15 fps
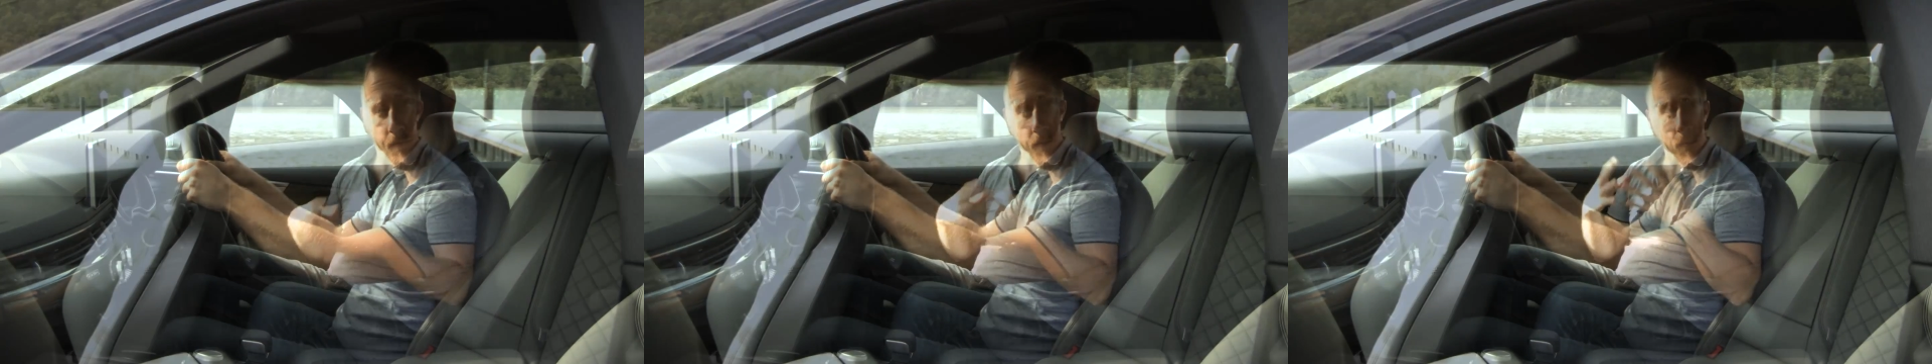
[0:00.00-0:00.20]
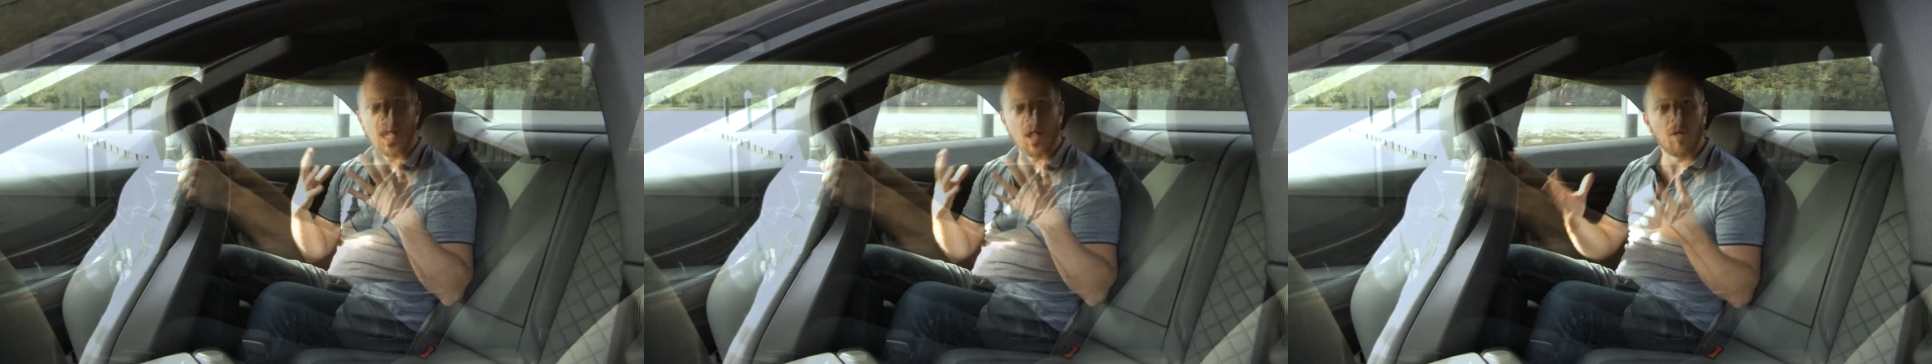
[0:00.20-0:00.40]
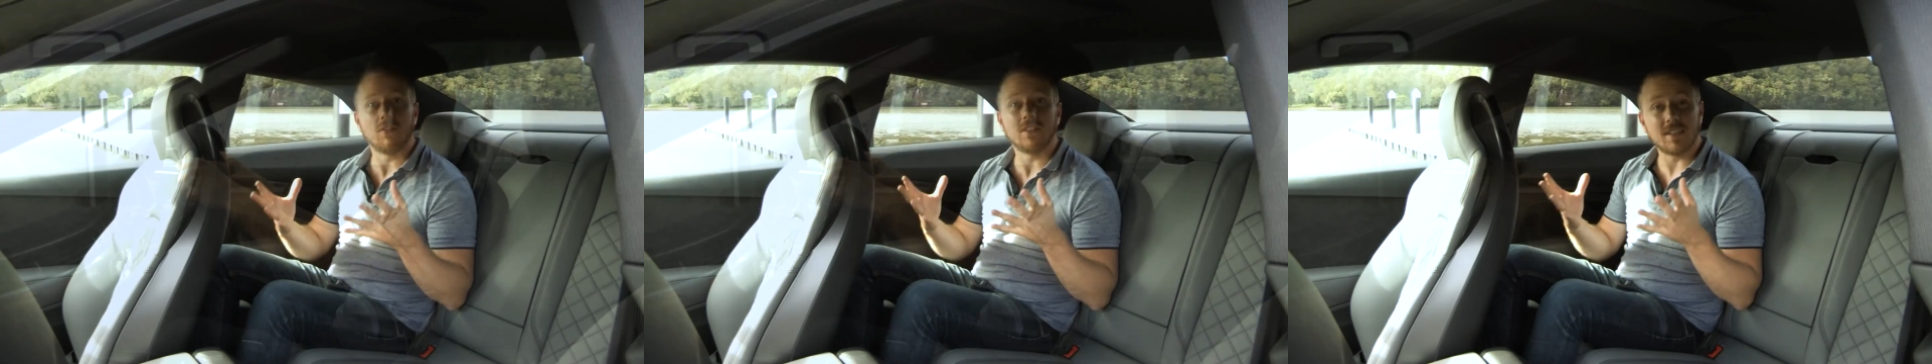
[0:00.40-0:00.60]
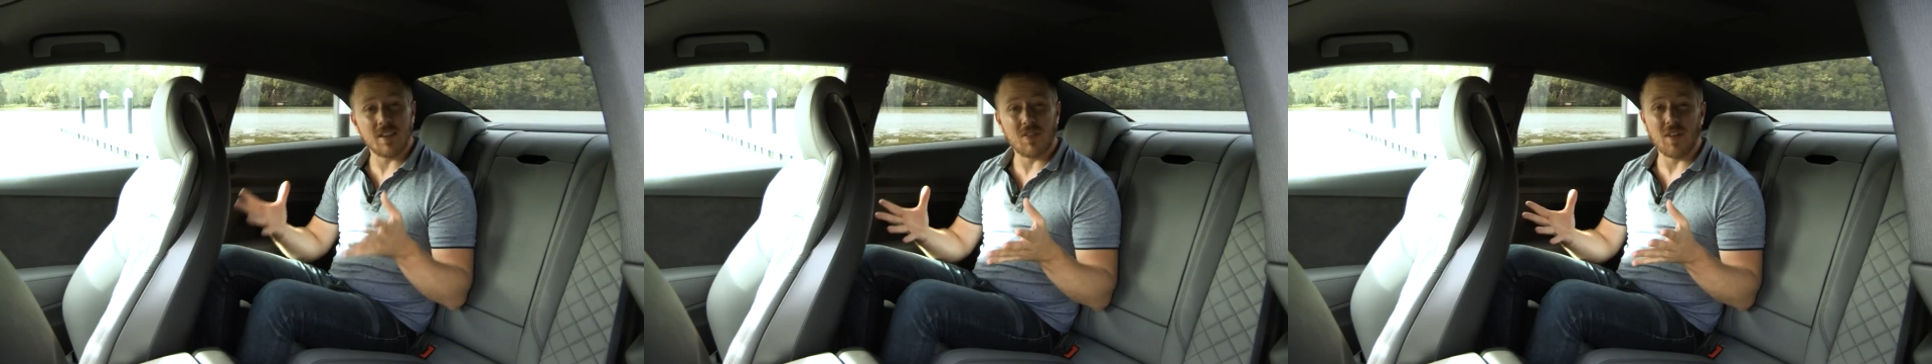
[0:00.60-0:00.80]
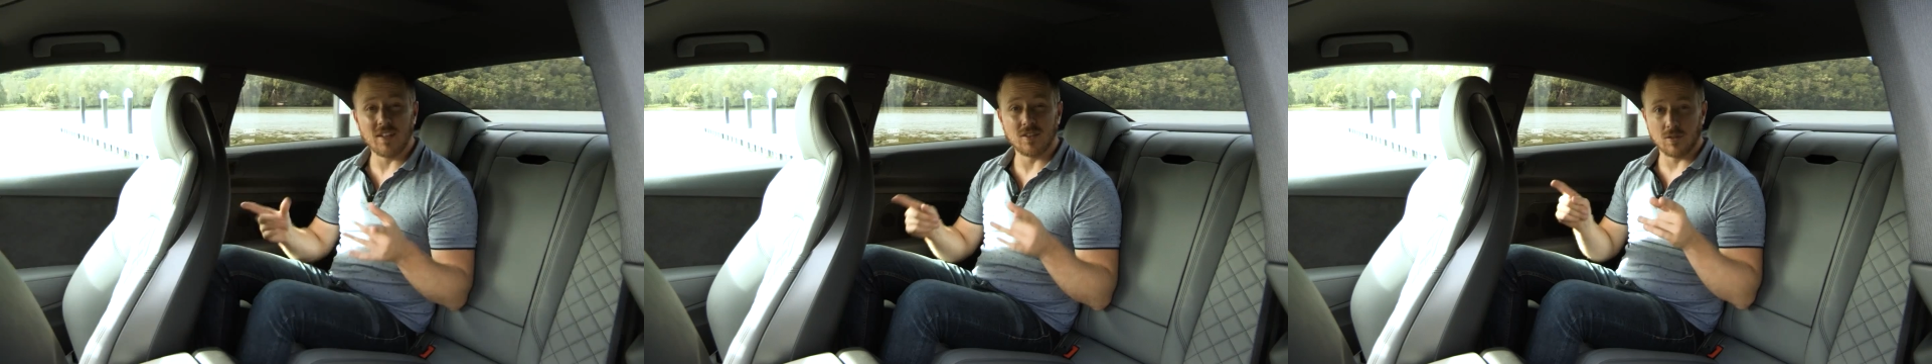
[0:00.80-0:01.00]
Now obviously
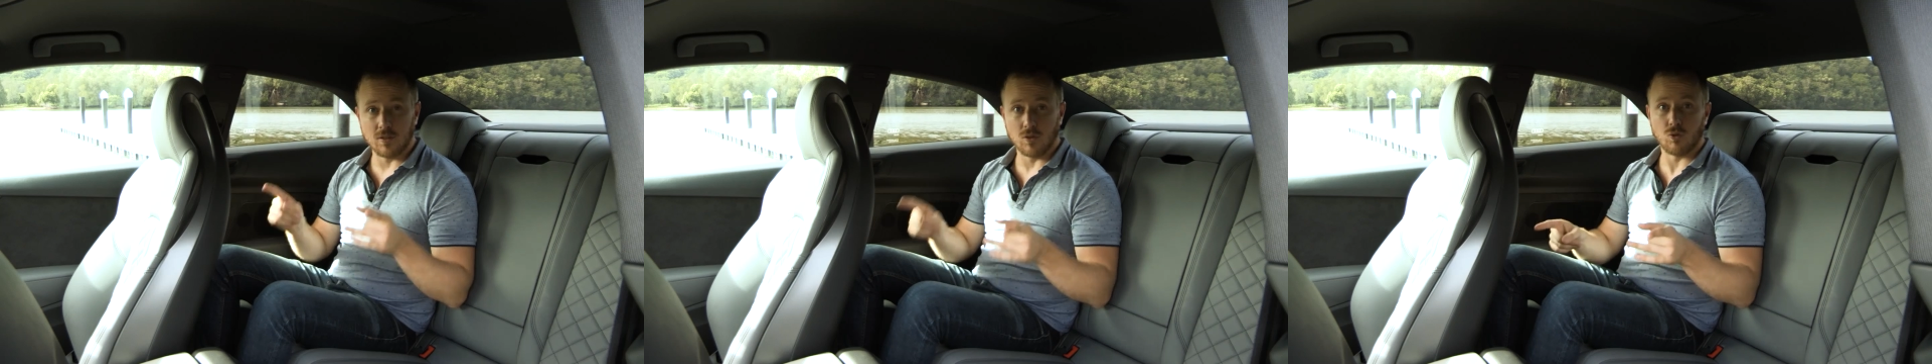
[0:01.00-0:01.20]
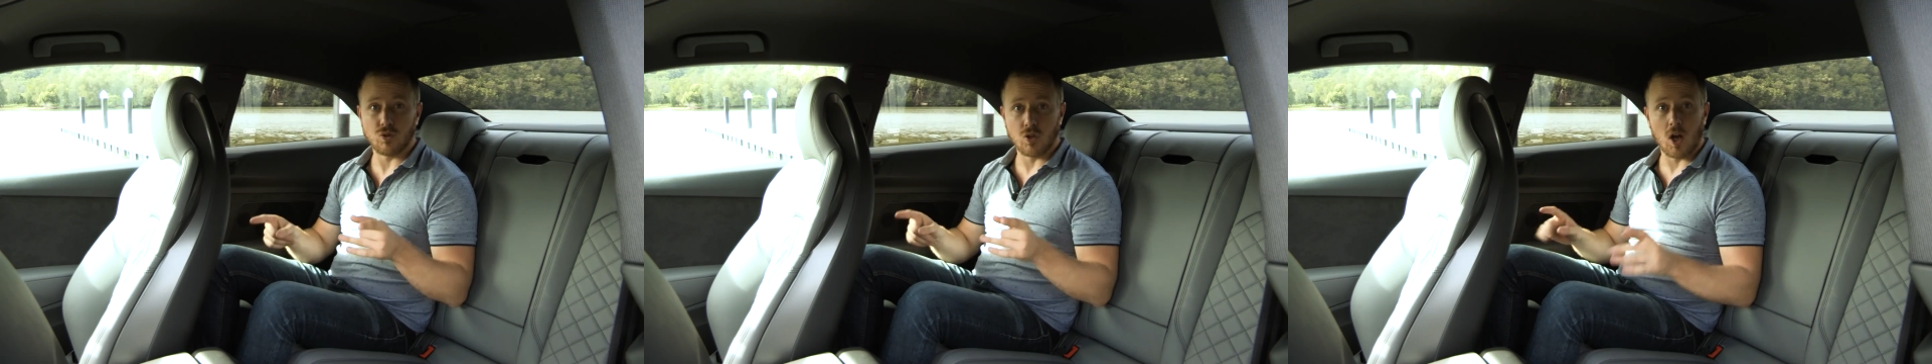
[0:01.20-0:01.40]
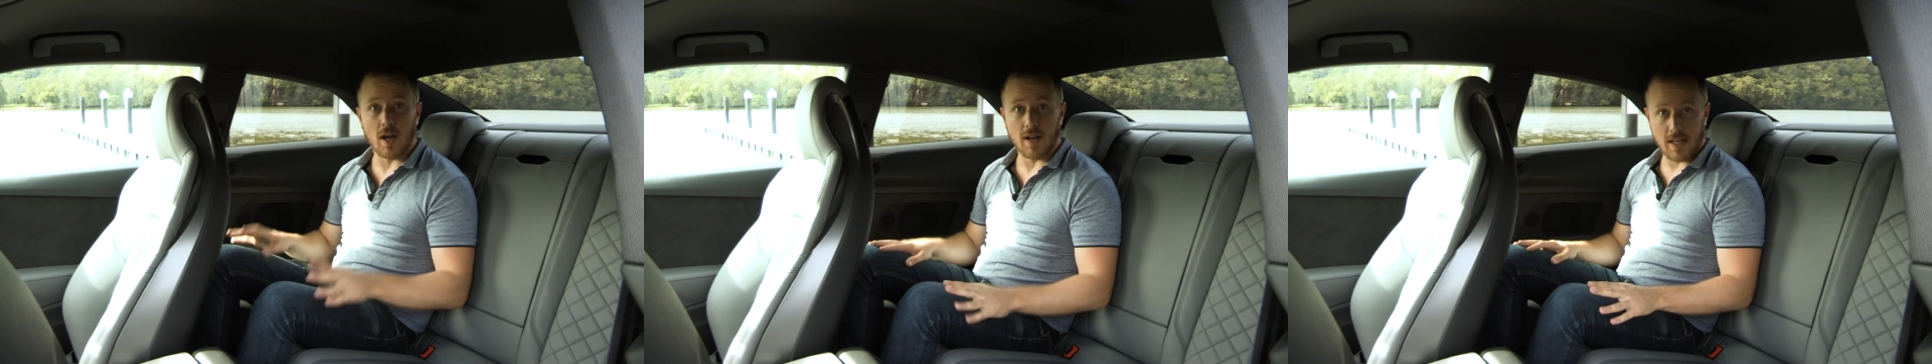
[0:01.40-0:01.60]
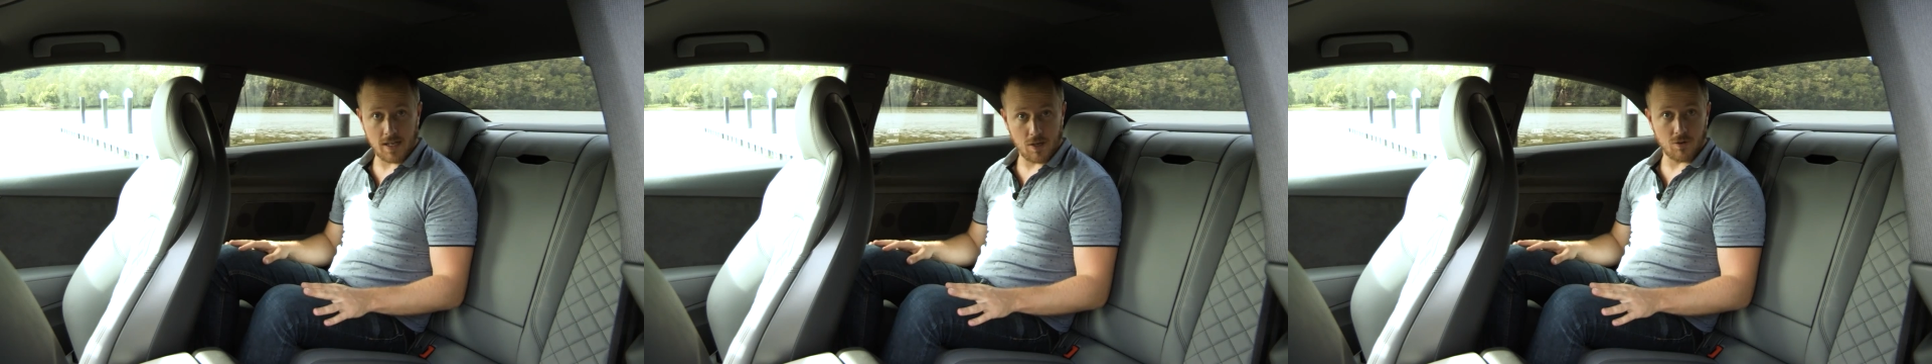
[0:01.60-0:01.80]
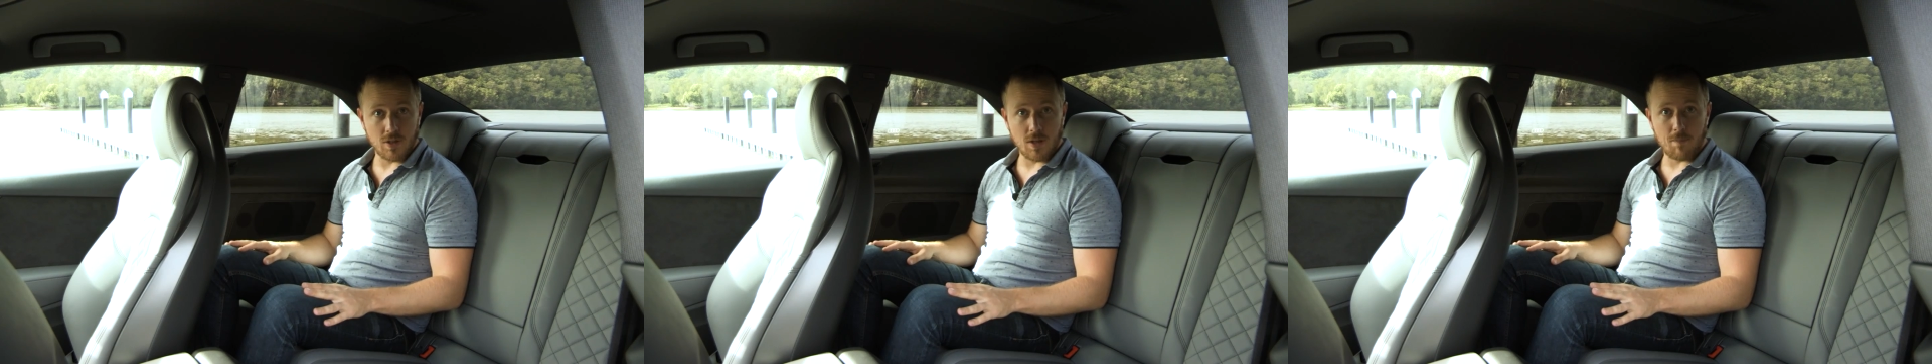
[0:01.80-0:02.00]
things are a little tighter
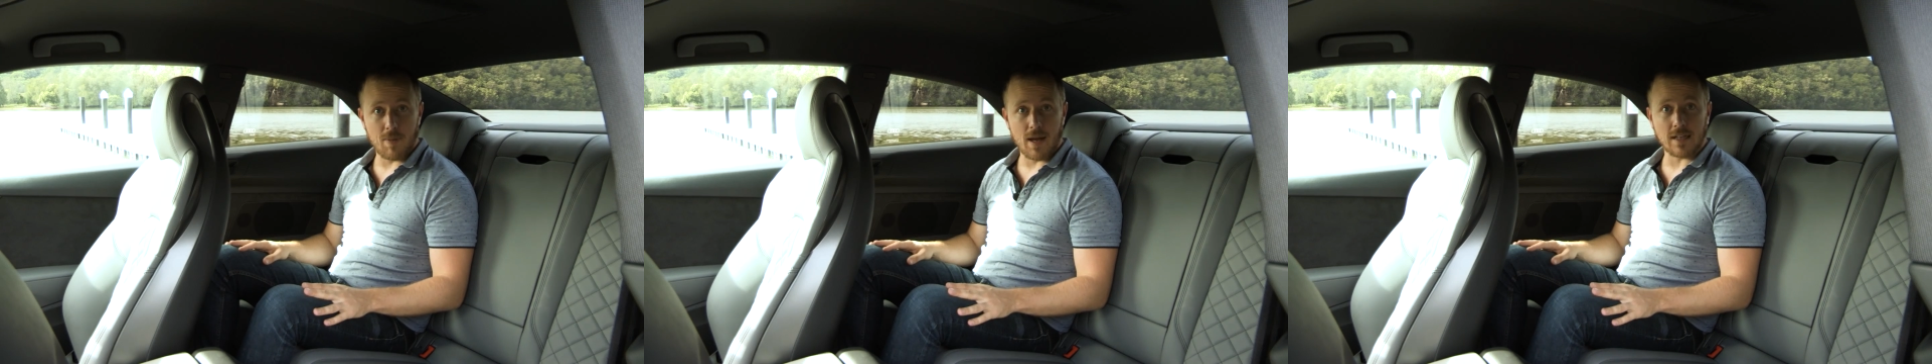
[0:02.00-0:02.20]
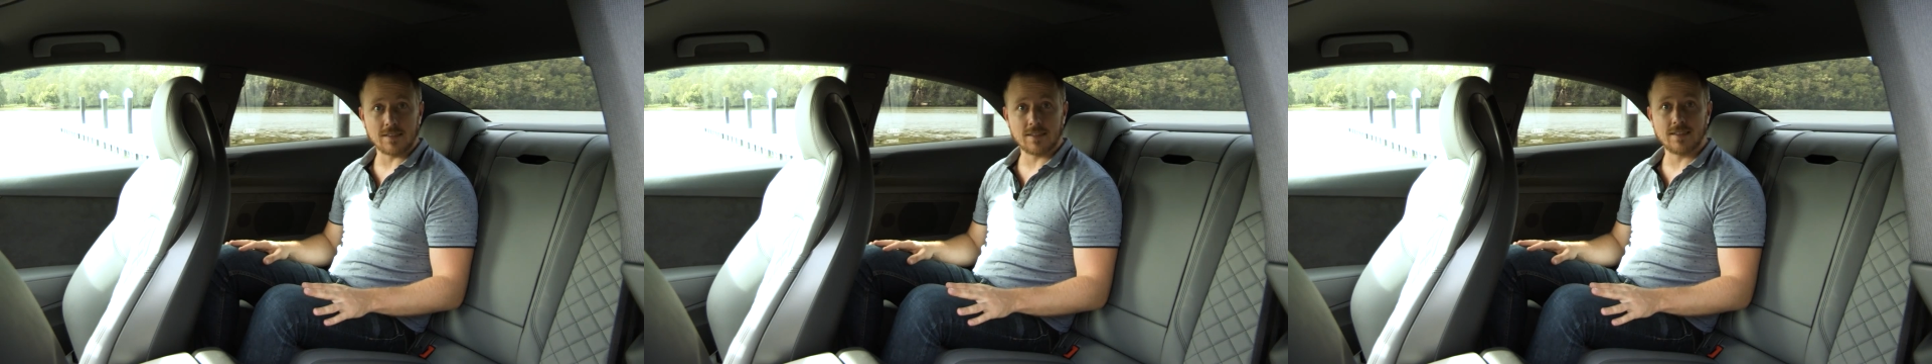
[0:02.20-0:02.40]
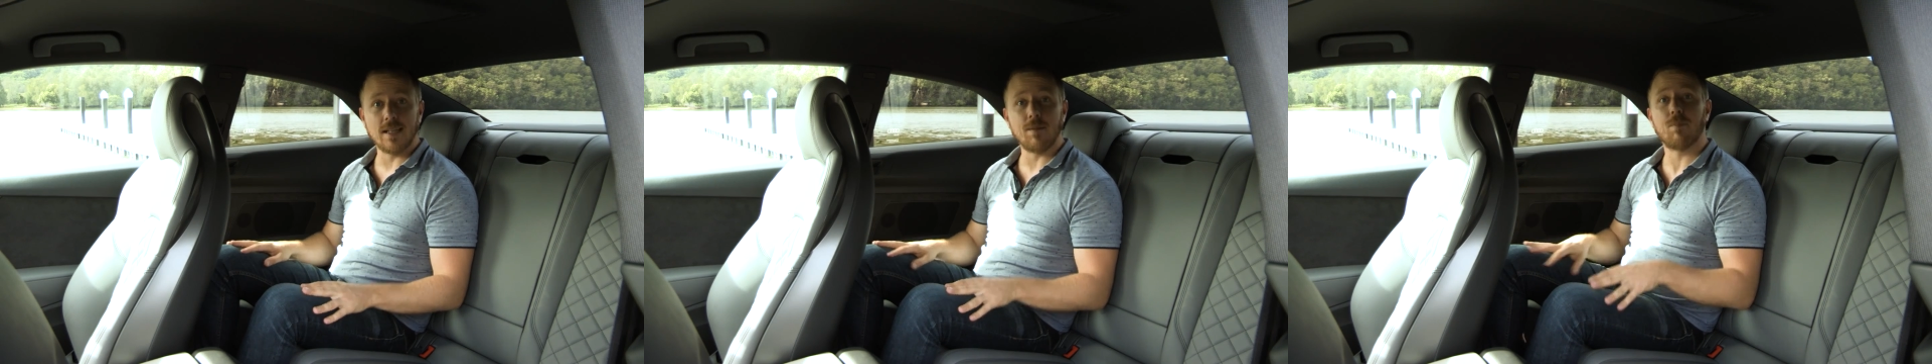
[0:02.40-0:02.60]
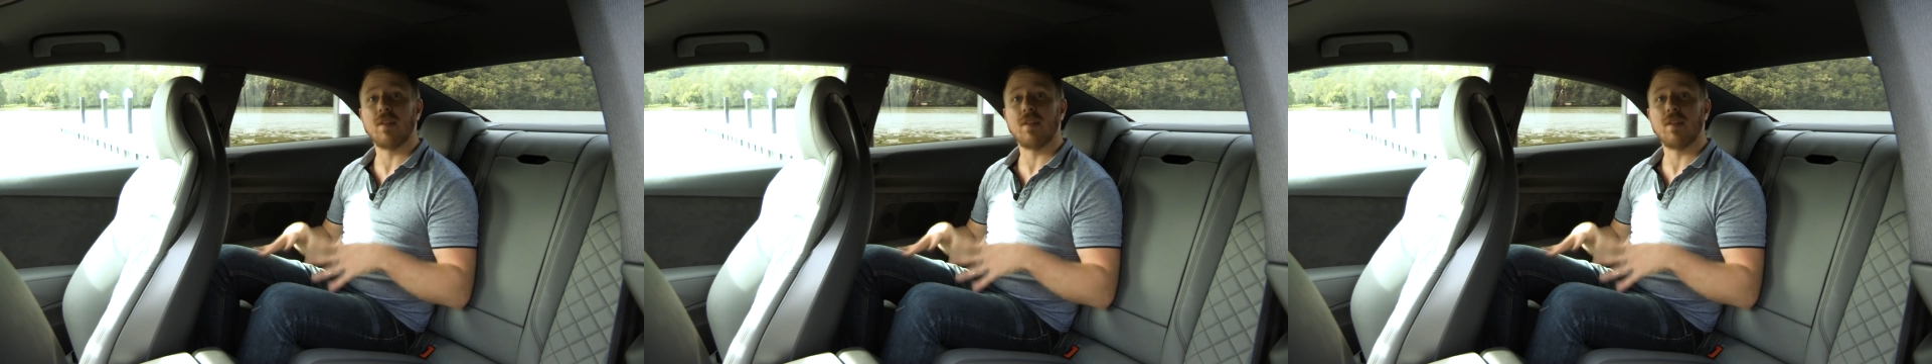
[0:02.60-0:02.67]
here in the back seat,